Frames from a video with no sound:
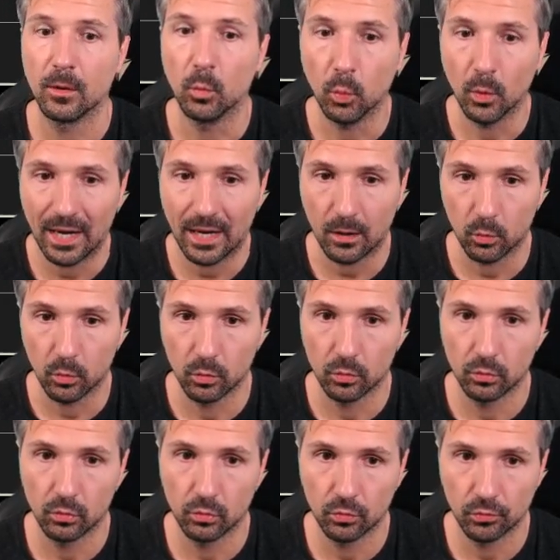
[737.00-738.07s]
Wow.
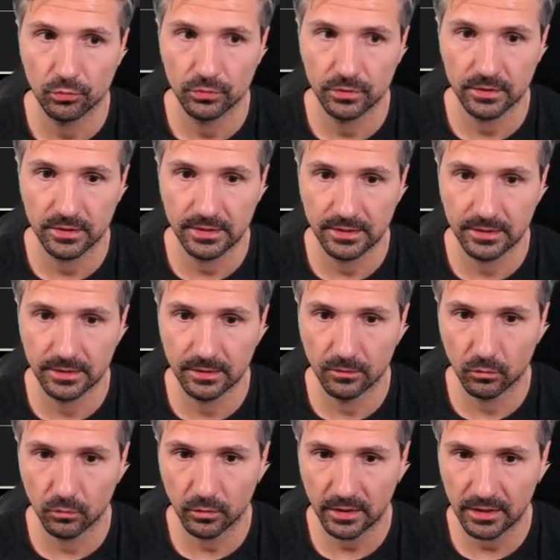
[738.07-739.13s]

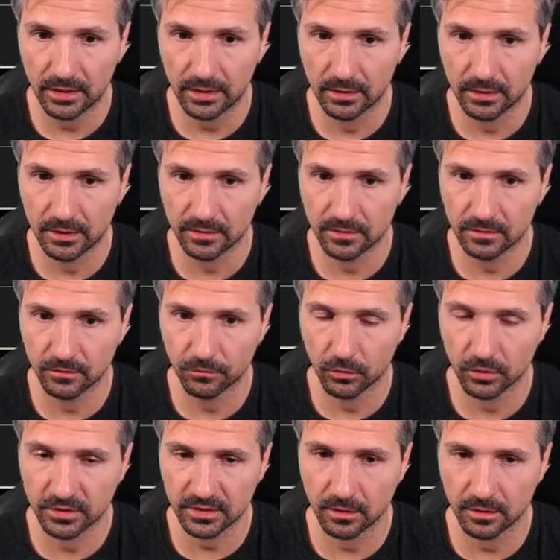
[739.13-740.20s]
This is the
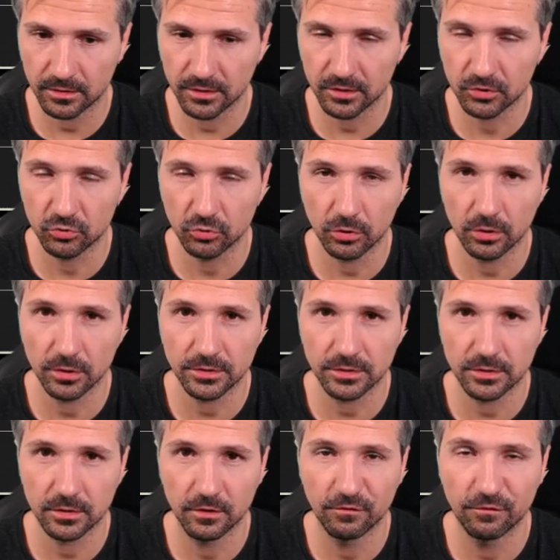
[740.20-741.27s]
first card that
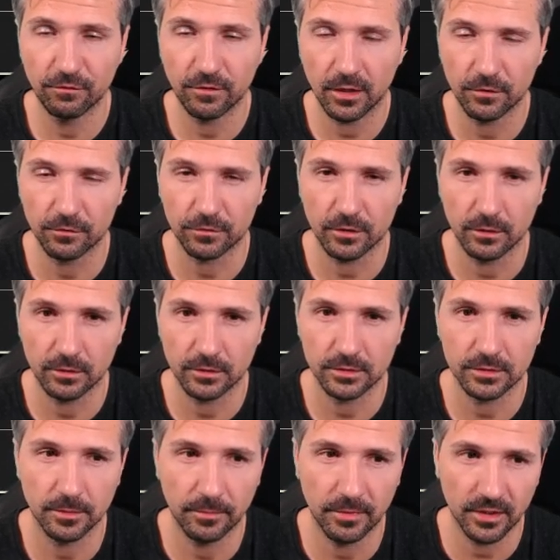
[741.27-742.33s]
draws 5
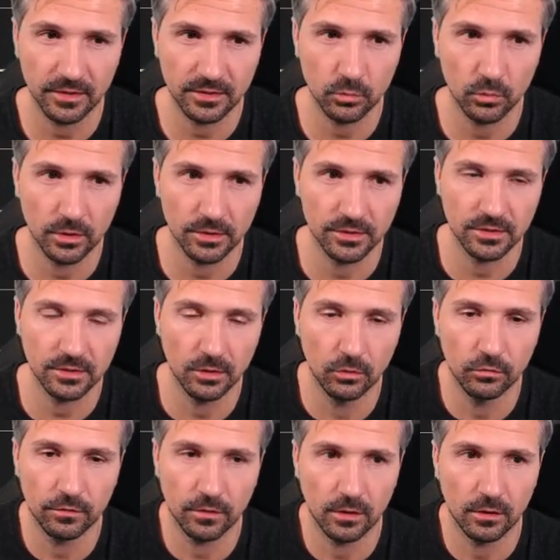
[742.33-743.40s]
cards. The best one so
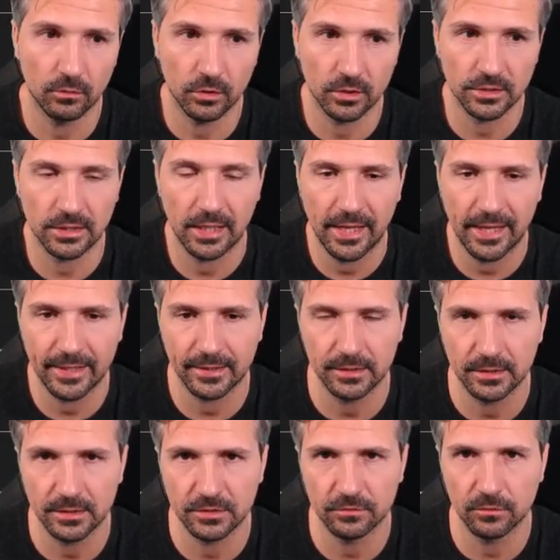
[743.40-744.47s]
far was Land
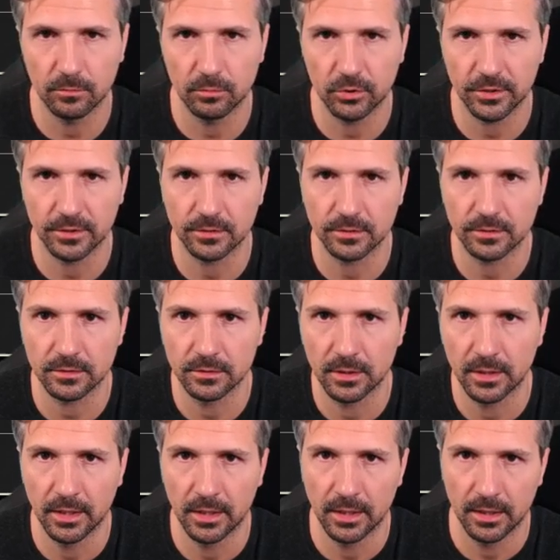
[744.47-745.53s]
Lease for Britain.
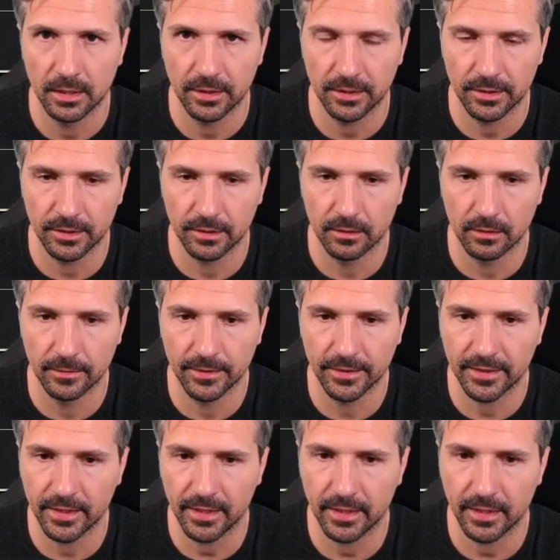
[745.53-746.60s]

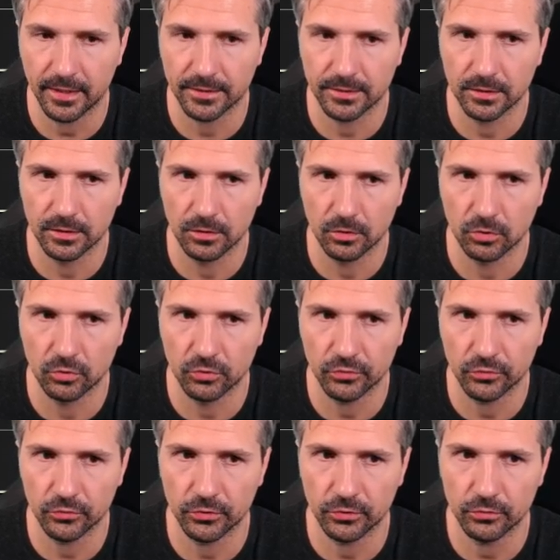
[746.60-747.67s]
That
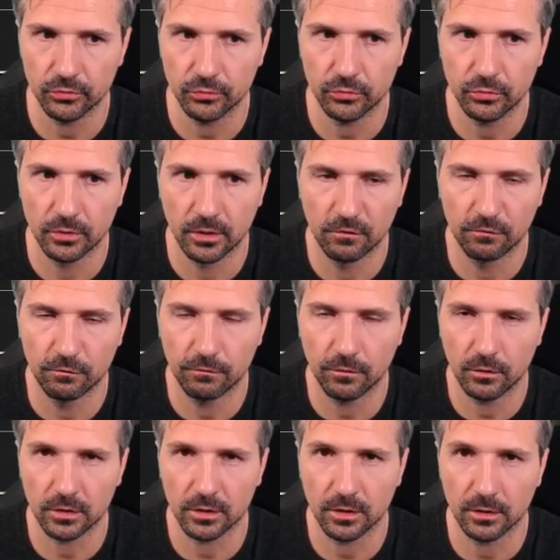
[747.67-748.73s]
drew you
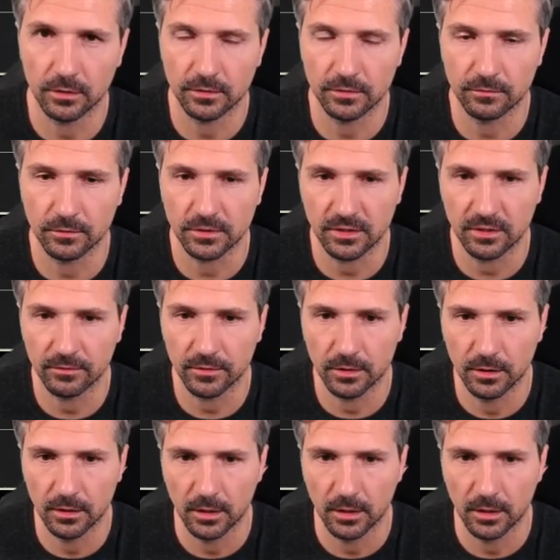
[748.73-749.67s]
4 cards for 7.